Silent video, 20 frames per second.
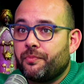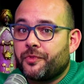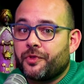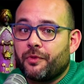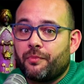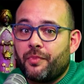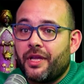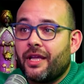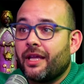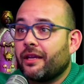to
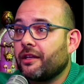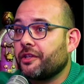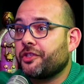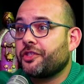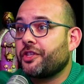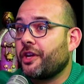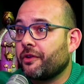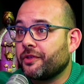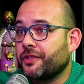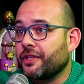begin to
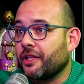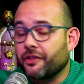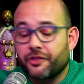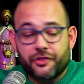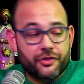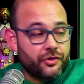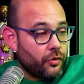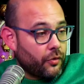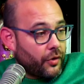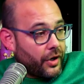share and tell a
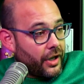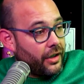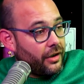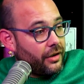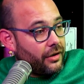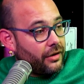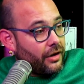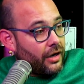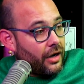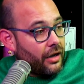story,
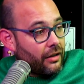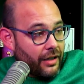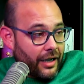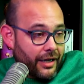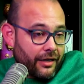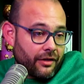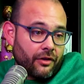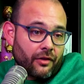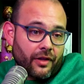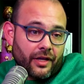
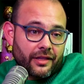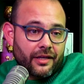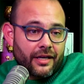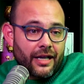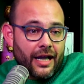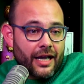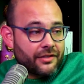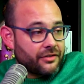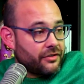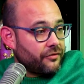like the
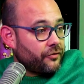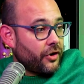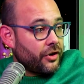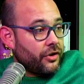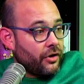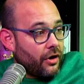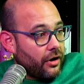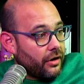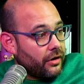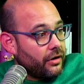guys in the front
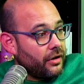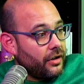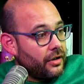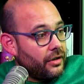yard.